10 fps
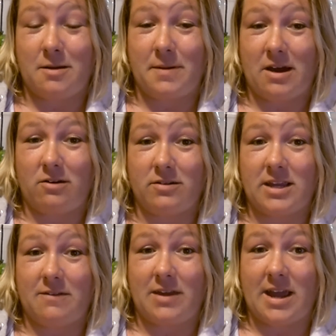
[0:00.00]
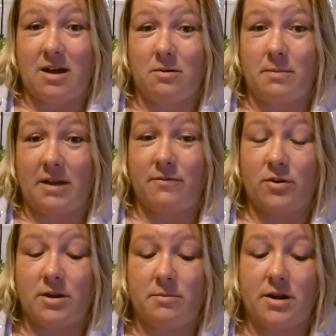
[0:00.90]
about giving out my
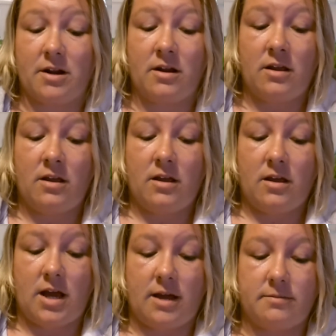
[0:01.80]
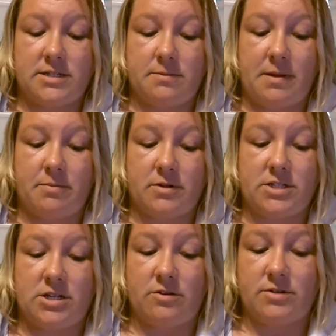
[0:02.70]
phone number to people
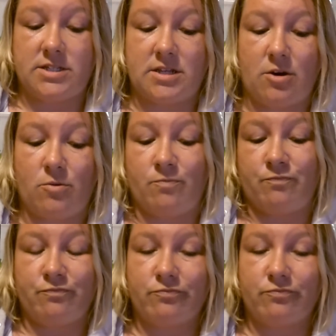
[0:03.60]
too, so